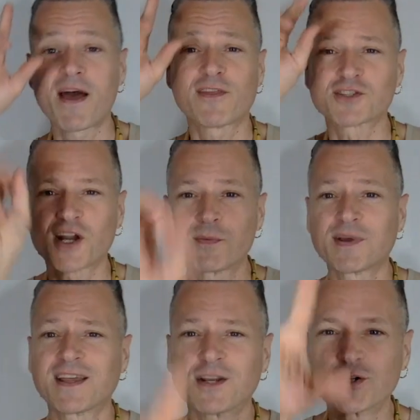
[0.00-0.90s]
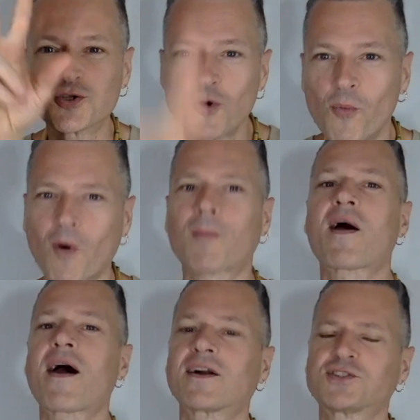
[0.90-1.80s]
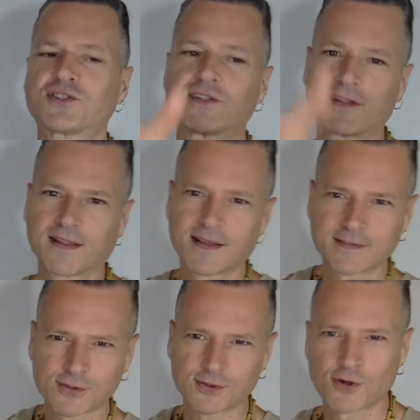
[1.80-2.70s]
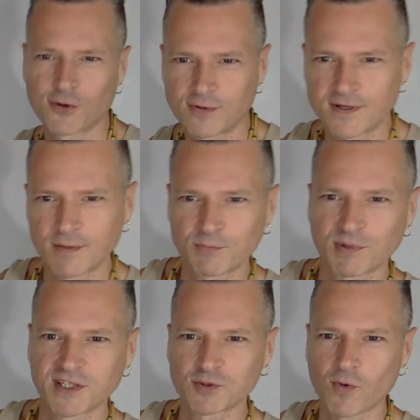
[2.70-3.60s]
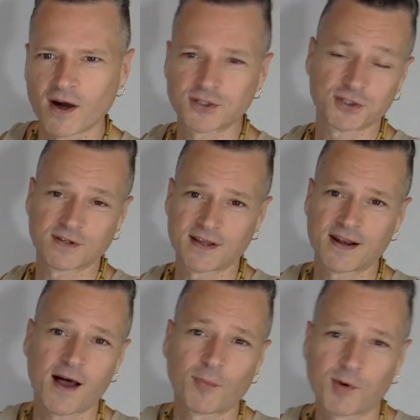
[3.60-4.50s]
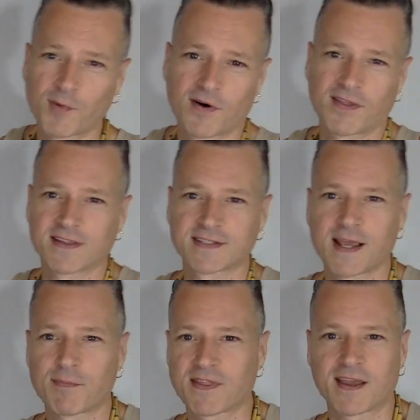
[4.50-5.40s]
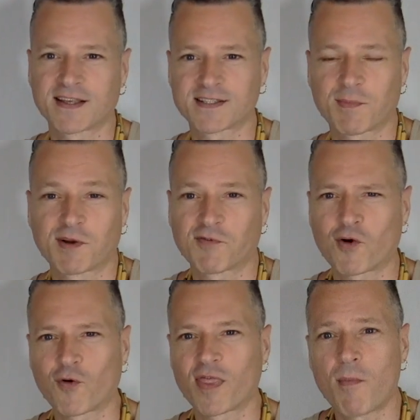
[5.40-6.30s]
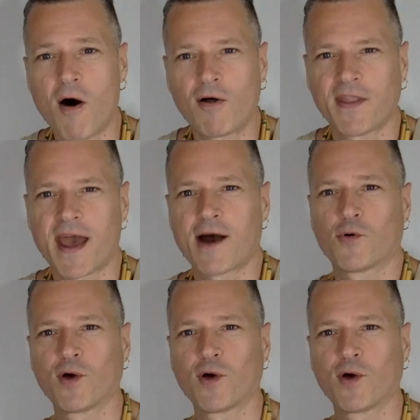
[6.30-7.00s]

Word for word: There's going to be two more parts to this, so please watch, and I'll be wearing the same thing because I'm going to record them all now.